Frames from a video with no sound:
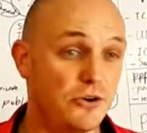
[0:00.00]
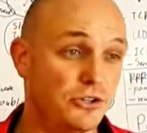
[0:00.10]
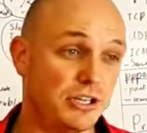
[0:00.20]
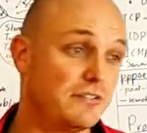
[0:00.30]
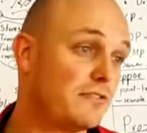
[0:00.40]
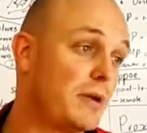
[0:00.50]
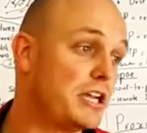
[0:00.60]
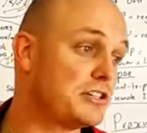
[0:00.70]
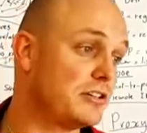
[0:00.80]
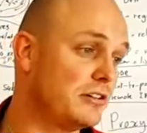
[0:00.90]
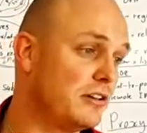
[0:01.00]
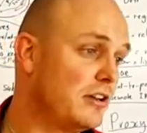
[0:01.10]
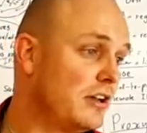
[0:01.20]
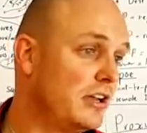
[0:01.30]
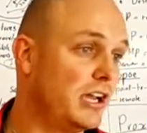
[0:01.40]
routing information,
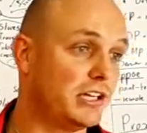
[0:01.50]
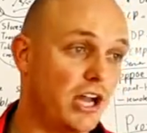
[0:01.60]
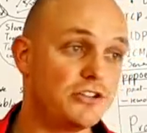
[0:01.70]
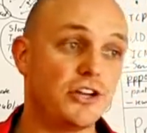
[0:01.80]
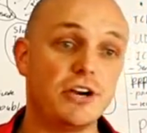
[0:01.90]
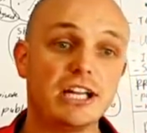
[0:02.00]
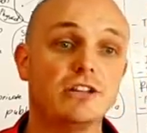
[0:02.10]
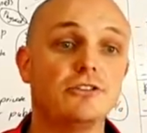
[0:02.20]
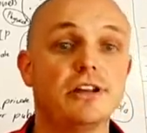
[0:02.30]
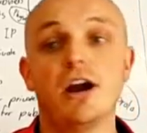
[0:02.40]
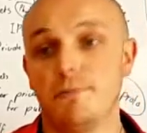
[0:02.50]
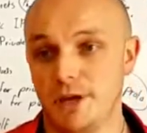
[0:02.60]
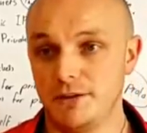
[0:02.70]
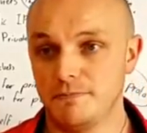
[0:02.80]
it goes directly to that IP.